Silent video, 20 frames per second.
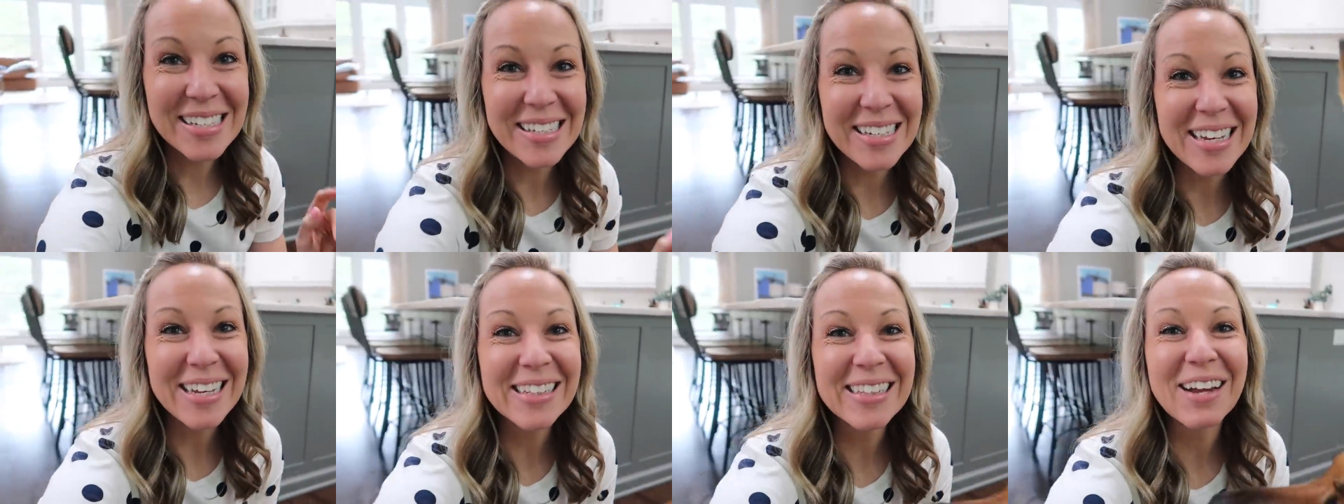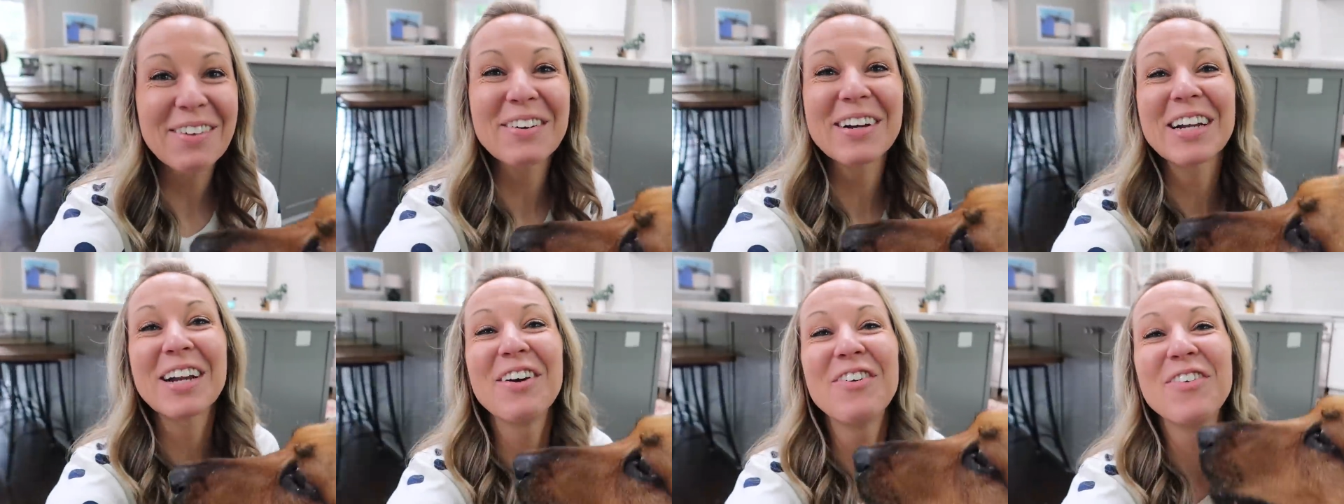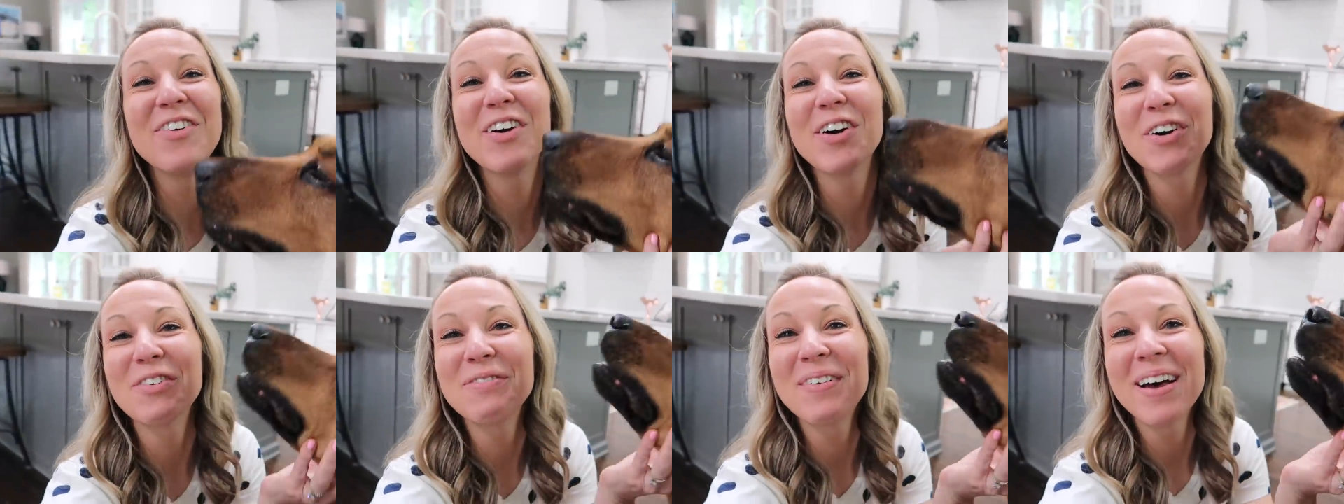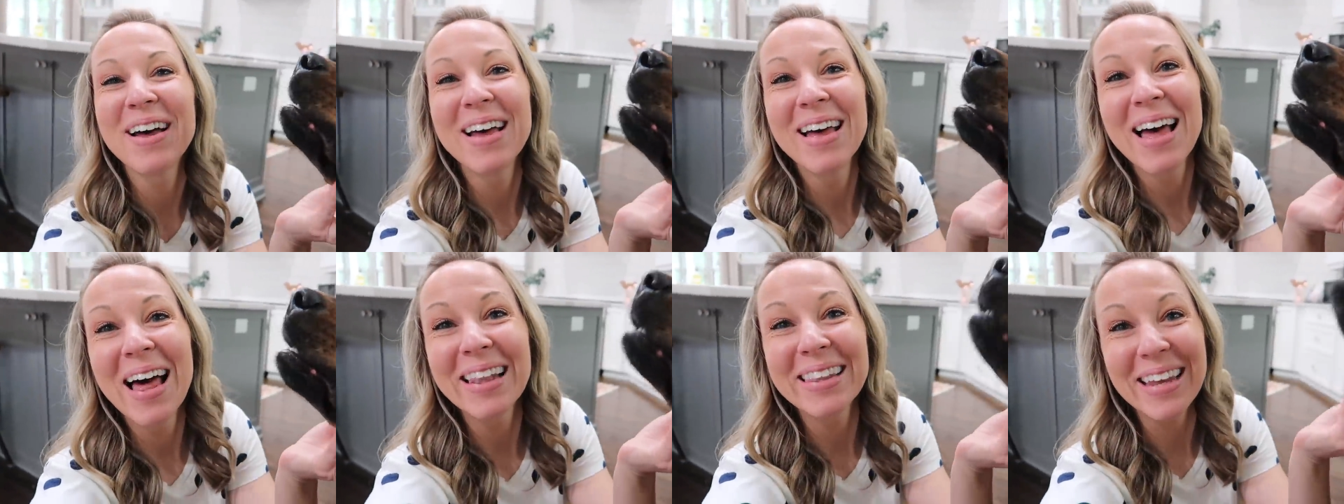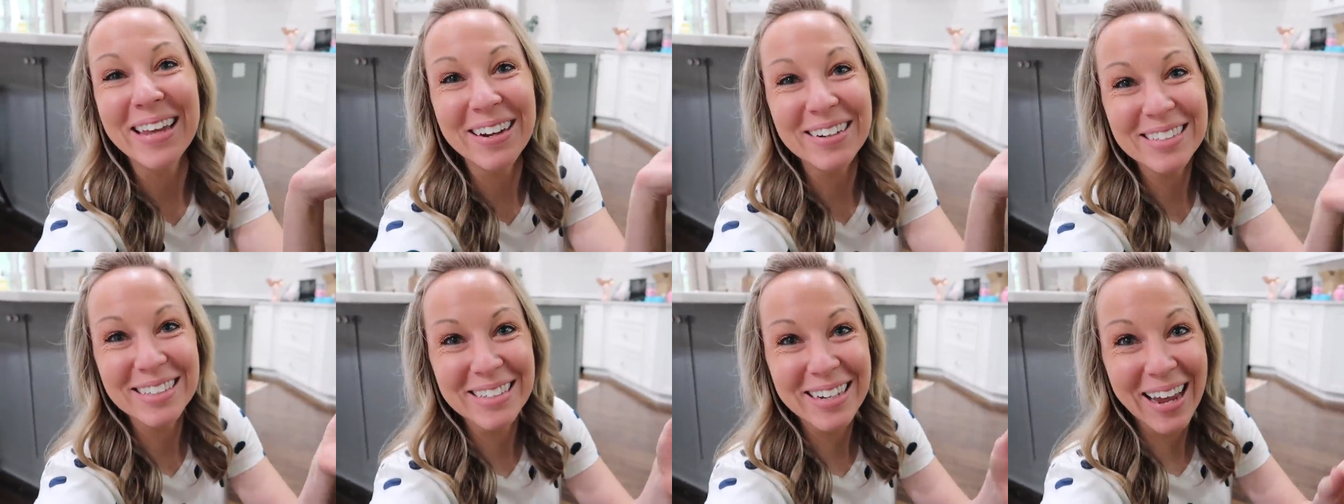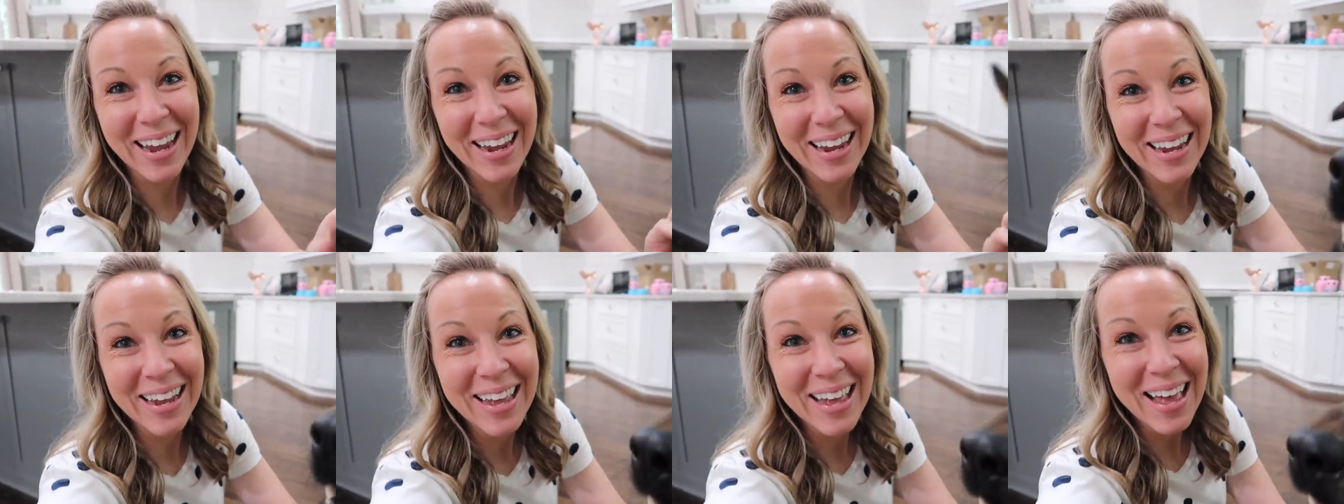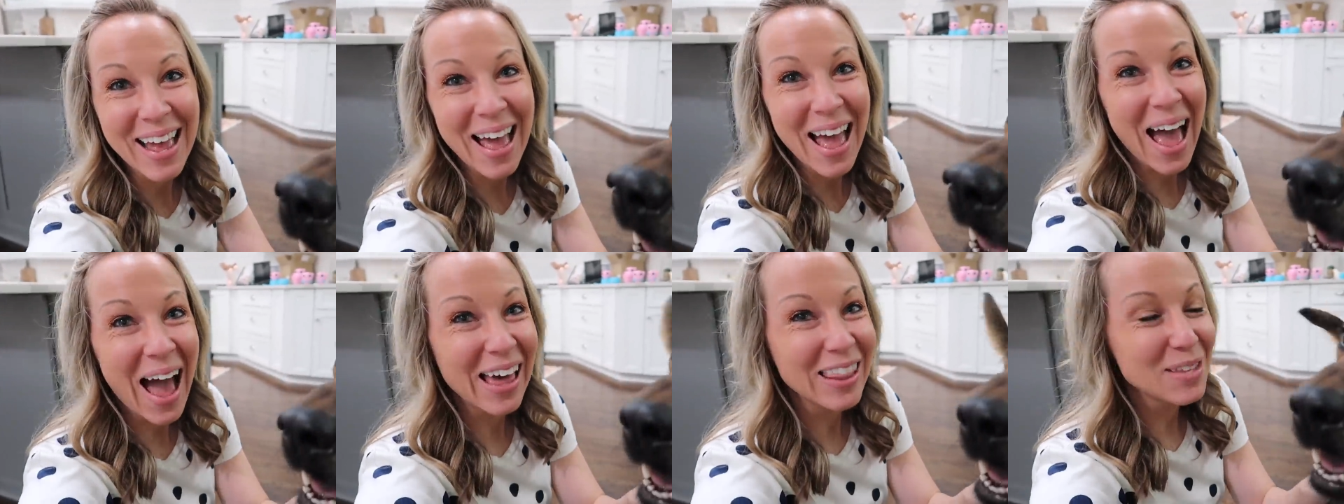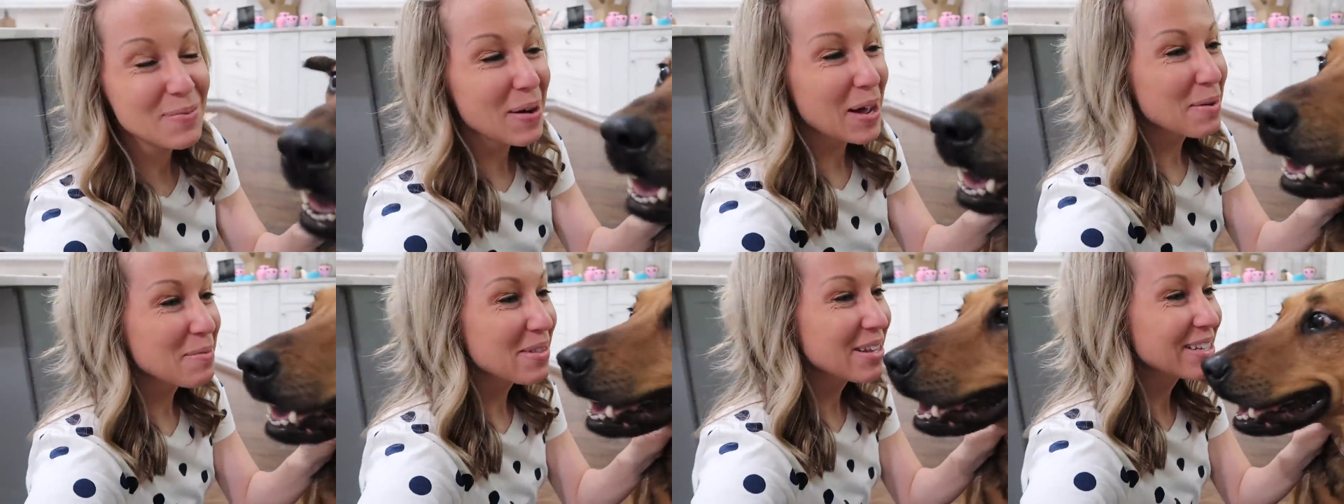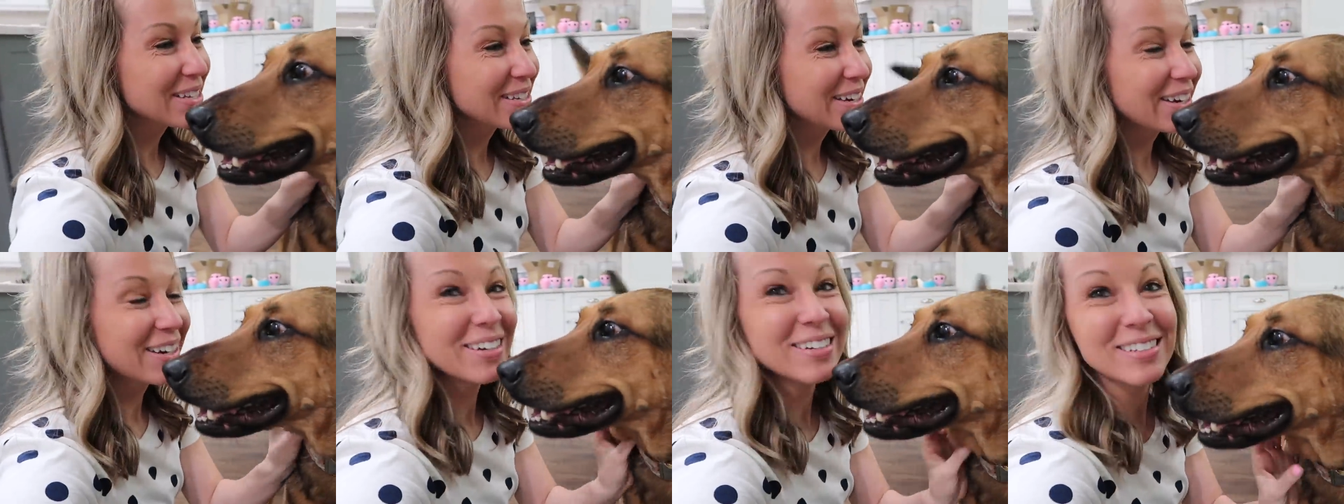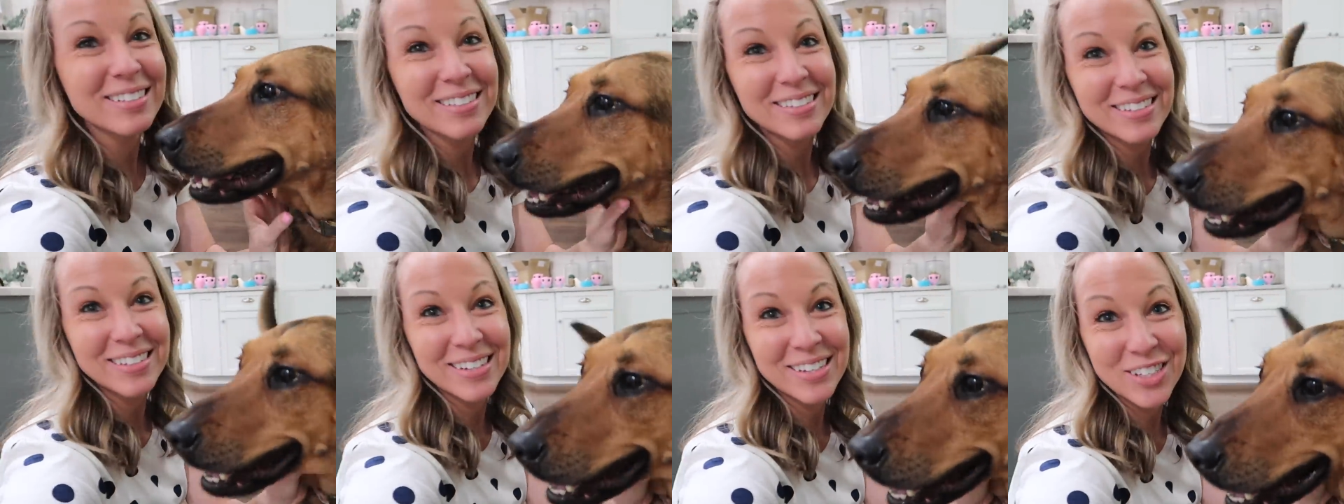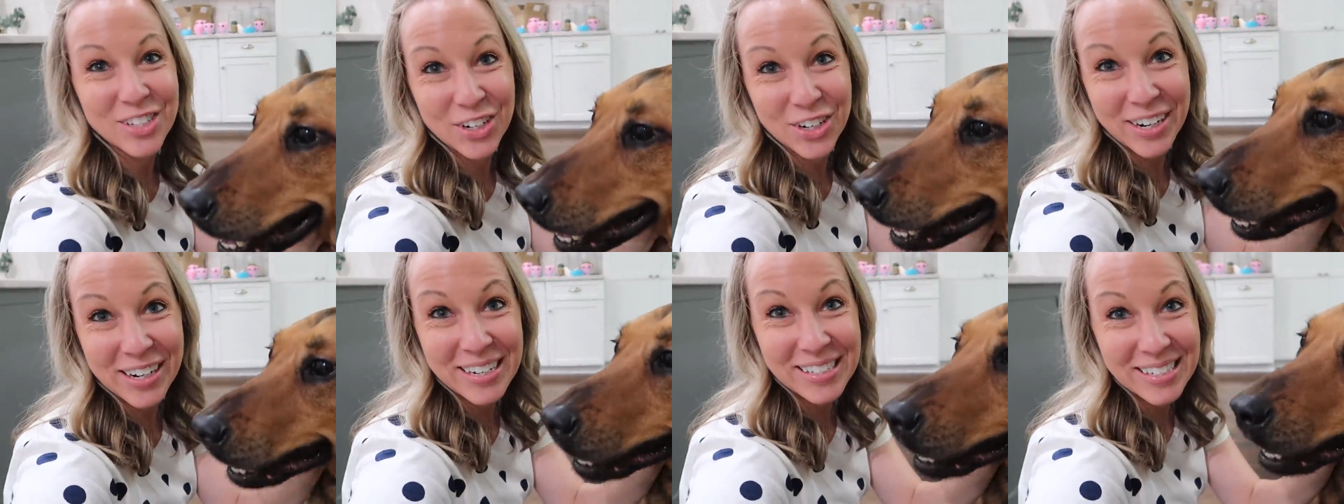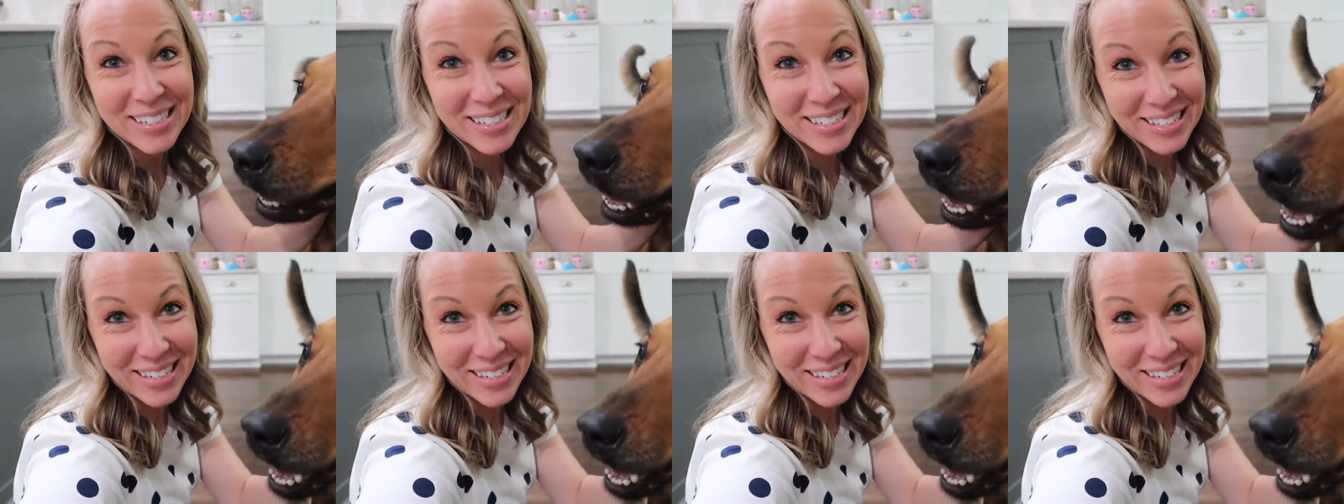scene that we're gonna film later today at the bottom of the stairs. So you're gonna see